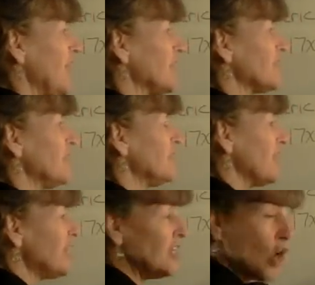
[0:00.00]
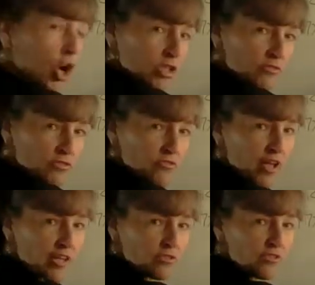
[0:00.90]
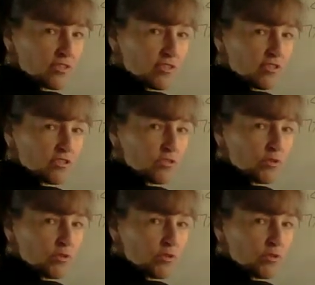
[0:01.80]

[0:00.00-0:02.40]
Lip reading: at taking all of the factors in these two